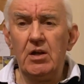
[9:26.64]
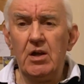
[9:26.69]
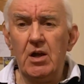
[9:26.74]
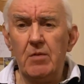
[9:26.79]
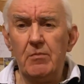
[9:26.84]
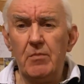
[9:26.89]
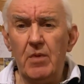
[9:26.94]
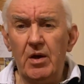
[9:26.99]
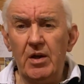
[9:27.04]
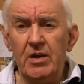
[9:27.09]

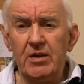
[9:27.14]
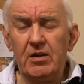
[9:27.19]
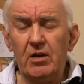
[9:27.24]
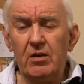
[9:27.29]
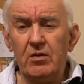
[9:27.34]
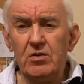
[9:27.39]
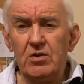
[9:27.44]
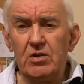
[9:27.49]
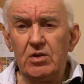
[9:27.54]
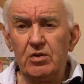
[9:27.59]
am I
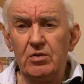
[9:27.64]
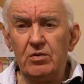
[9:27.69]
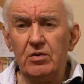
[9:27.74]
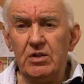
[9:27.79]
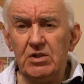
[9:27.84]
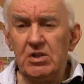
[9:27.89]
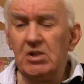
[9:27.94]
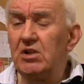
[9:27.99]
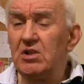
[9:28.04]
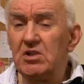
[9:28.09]
going to,
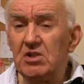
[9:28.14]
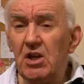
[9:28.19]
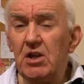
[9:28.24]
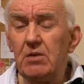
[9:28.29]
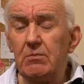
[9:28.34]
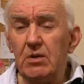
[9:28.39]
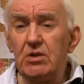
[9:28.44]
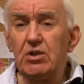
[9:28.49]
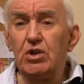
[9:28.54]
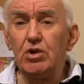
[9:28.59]
is it going to
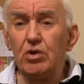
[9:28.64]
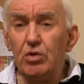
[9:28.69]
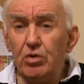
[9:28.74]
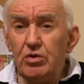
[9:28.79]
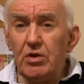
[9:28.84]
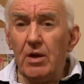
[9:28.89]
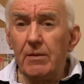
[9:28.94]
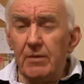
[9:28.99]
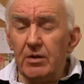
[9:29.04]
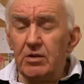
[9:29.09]
take me to
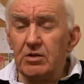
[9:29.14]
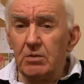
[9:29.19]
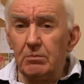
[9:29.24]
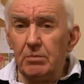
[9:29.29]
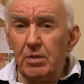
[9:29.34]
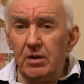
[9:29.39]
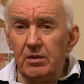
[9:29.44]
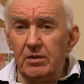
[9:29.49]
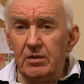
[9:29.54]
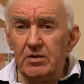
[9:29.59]
use up those
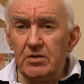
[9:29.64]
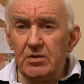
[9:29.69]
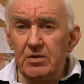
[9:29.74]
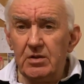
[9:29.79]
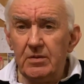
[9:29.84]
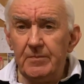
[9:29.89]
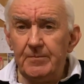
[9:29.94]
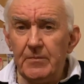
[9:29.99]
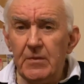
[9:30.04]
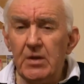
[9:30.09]
components?
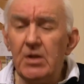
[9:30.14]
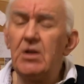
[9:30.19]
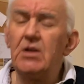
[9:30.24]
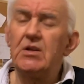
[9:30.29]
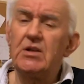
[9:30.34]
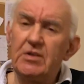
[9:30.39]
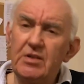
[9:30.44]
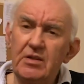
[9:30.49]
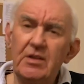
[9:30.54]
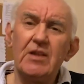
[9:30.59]

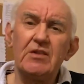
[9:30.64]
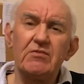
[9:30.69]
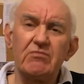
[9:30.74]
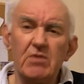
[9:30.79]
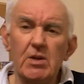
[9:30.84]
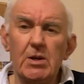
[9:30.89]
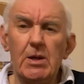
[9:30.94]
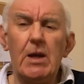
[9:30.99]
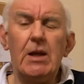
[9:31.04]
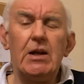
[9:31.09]
And I think that's
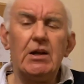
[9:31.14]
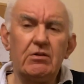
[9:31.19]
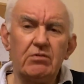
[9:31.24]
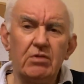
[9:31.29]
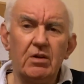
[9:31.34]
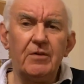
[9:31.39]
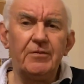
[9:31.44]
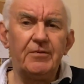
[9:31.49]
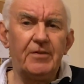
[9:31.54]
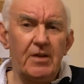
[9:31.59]
where
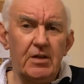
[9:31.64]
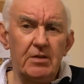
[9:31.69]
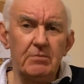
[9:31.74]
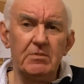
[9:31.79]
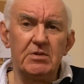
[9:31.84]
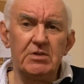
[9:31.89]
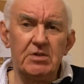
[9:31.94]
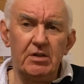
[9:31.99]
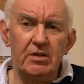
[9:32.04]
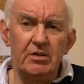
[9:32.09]
Elecraft found
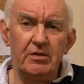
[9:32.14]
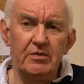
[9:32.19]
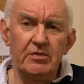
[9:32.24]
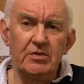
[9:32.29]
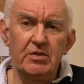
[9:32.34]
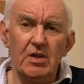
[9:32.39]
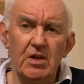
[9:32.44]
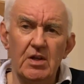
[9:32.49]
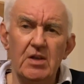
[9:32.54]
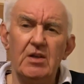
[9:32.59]
themselves.